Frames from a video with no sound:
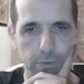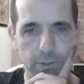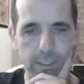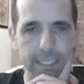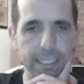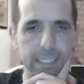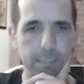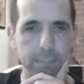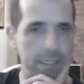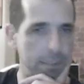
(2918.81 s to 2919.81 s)
just
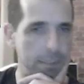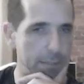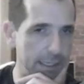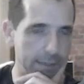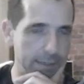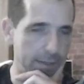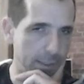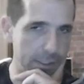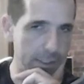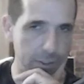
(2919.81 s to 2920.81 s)
inexplicably giving
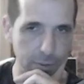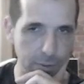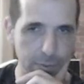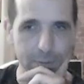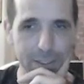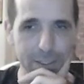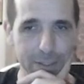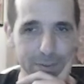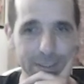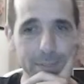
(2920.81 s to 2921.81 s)
away 2 reserve
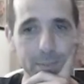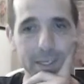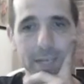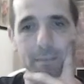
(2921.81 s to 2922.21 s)
tempi.